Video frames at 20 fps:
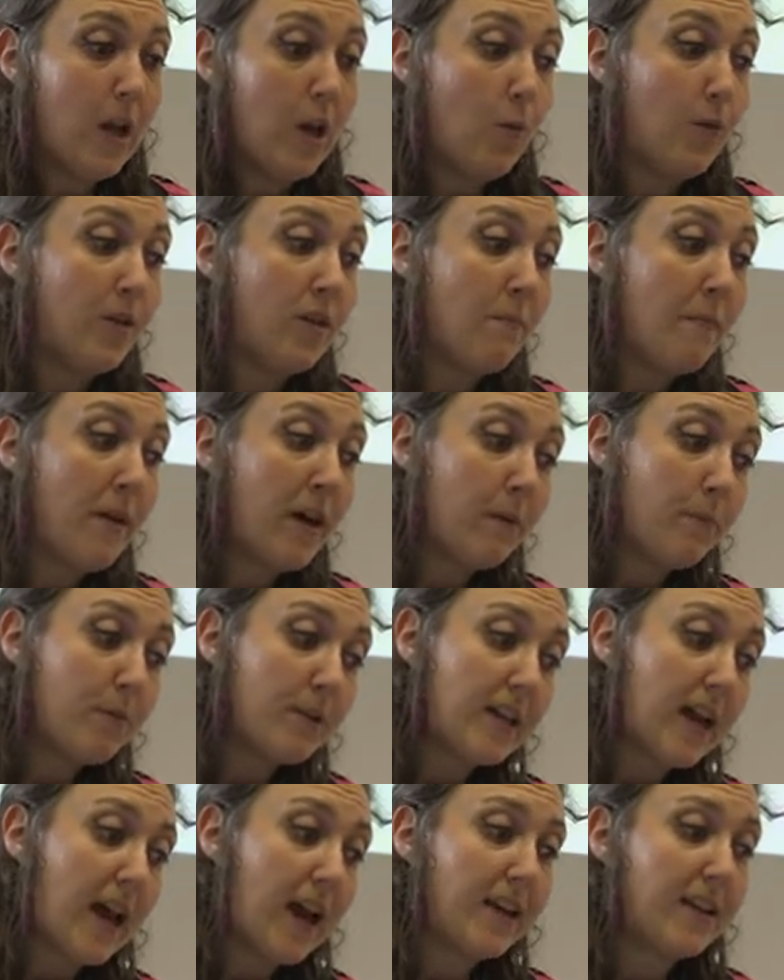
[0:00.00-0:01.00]
with the male
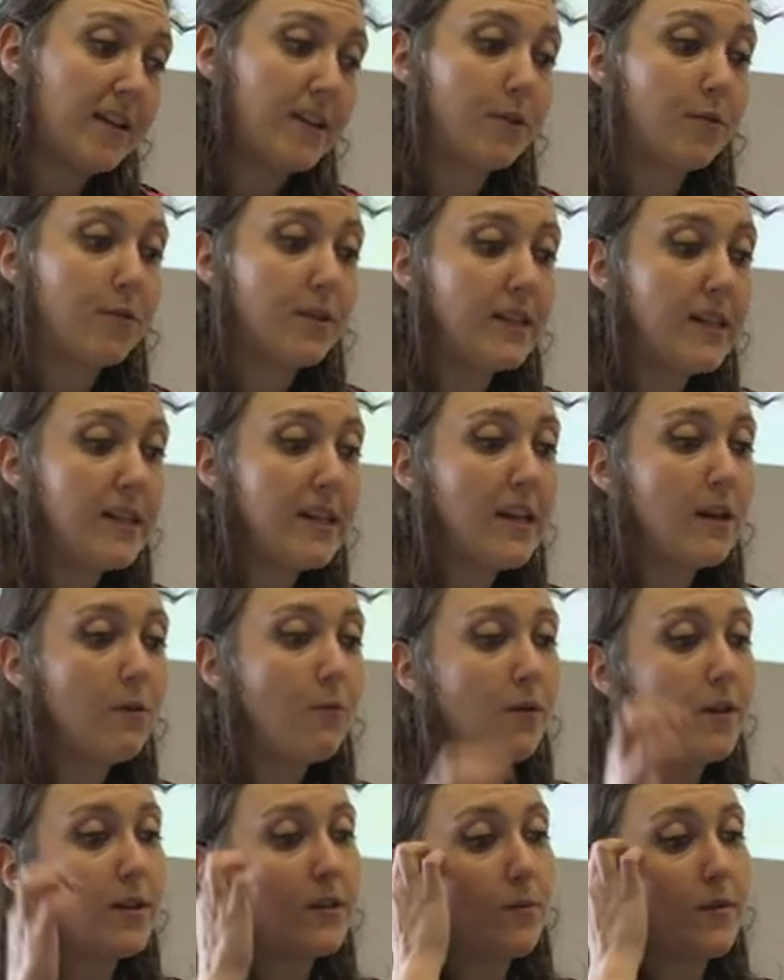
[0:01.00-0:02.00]
protagonist critiquing
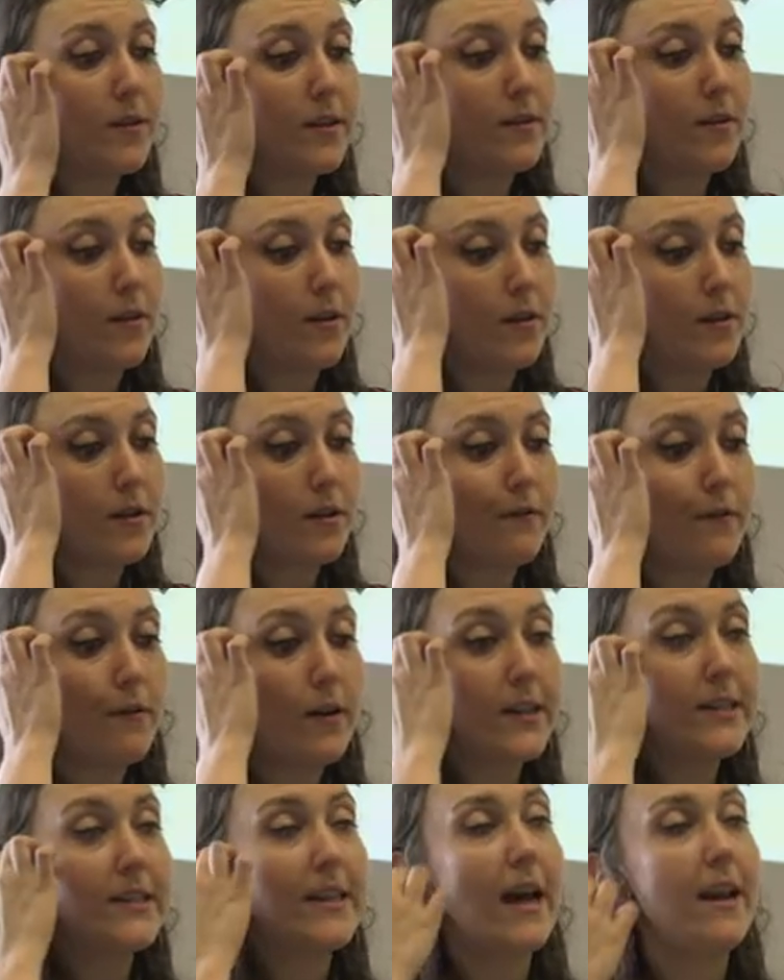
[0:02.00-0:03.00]
Wordsworth's search for
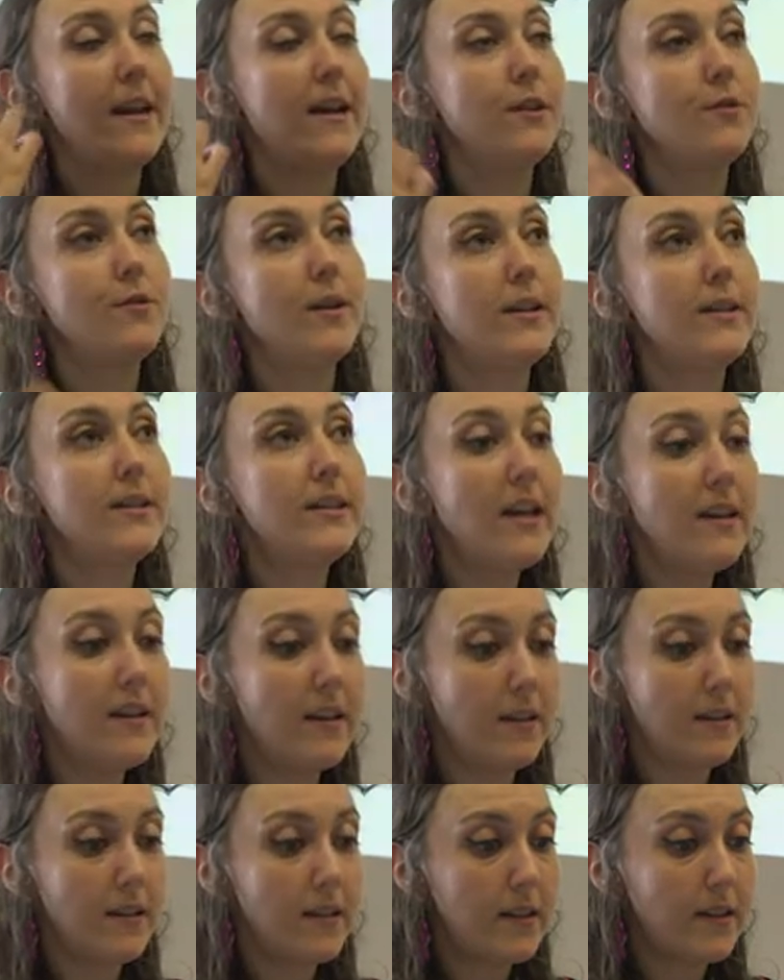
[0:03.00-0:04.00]
ecstatic
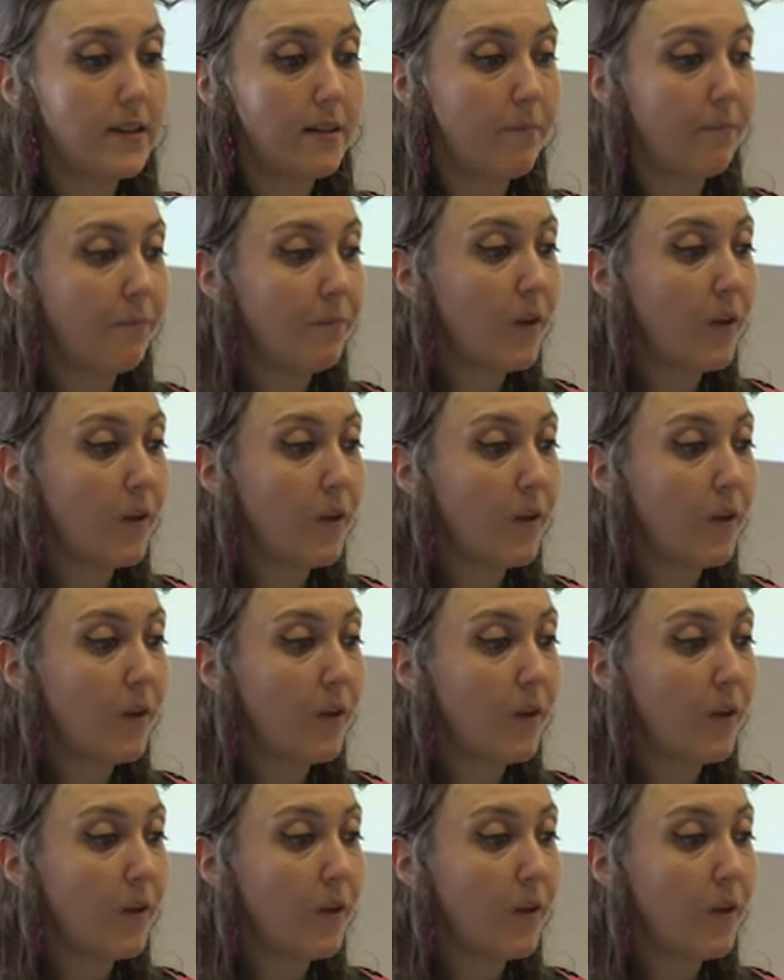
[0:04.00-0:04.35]
transcendence.